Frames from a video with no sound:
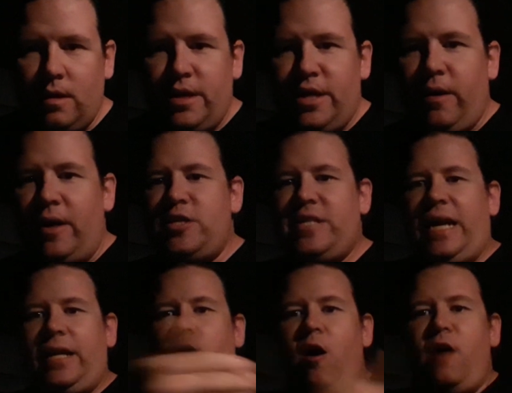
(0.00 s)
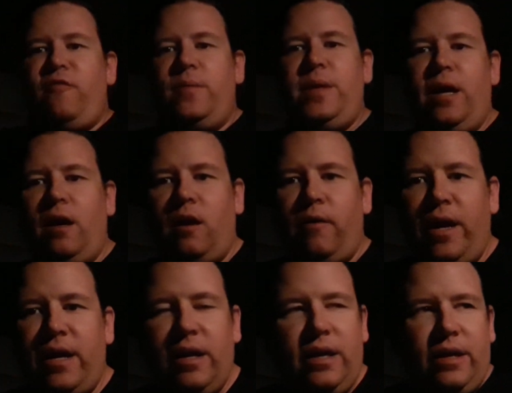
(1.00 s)
You know, I just got a call from the
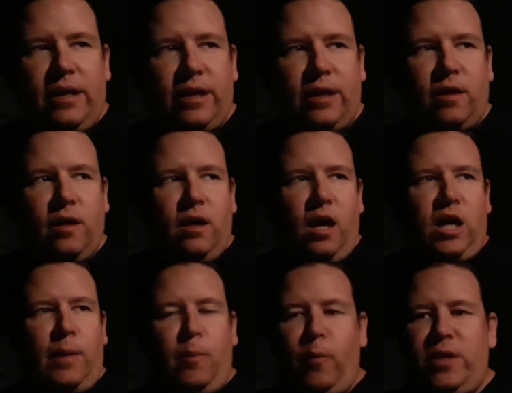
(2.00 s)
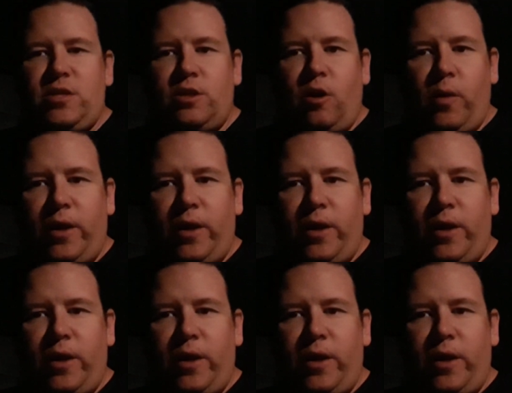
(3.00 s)
NRA here a couple weeks ago.